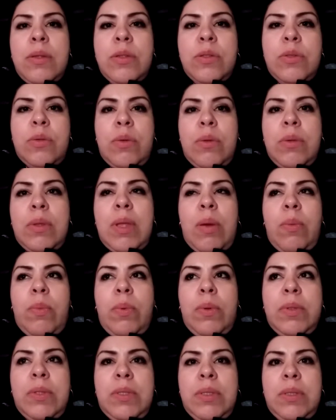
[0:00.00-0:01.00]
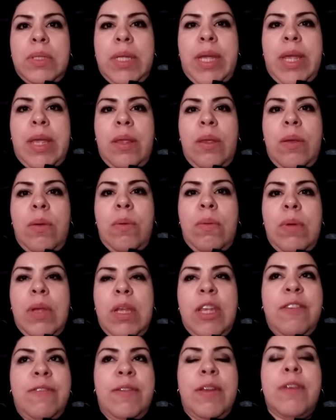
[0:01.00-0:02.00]
So that will delay you
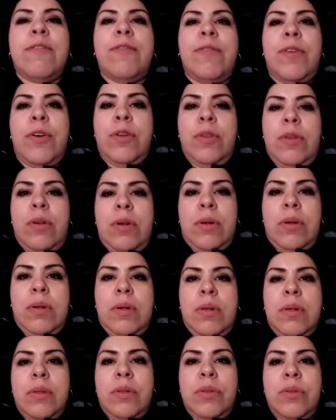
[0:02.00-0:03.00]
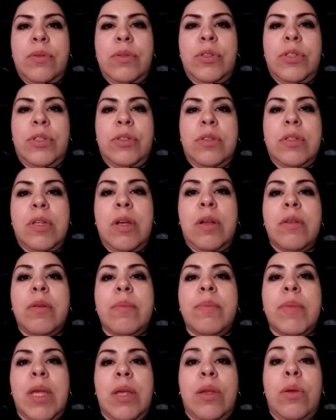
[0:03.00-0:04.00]
even further. So just tell
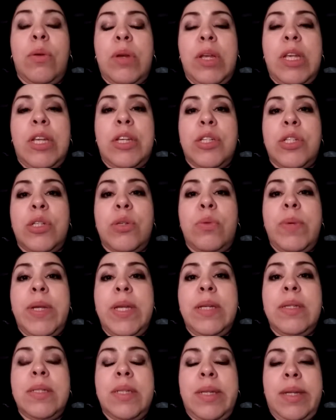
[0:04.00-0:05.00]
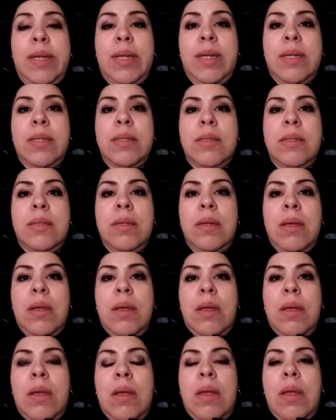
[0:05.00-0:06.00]
them that you're issuing tickets
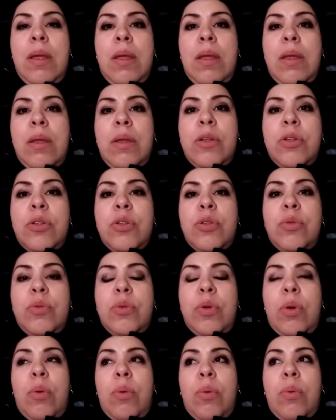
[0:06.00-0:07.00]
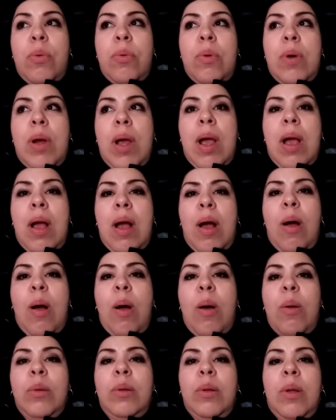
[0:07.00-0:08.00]
to know
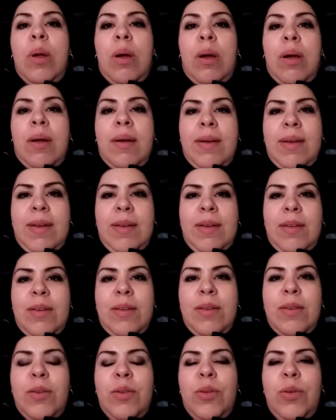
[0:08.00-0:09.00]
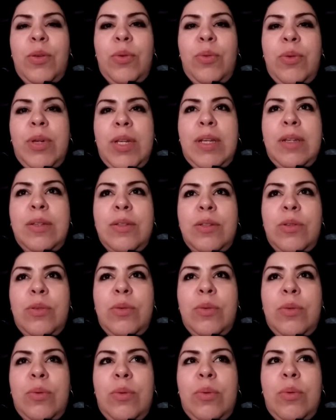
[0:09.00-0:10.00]
how long you need
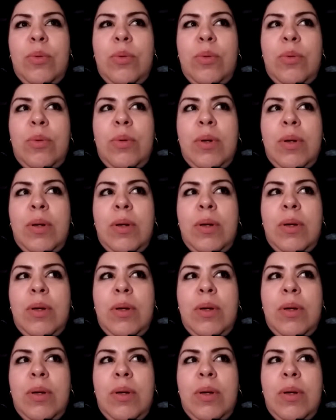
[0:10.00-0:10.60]
to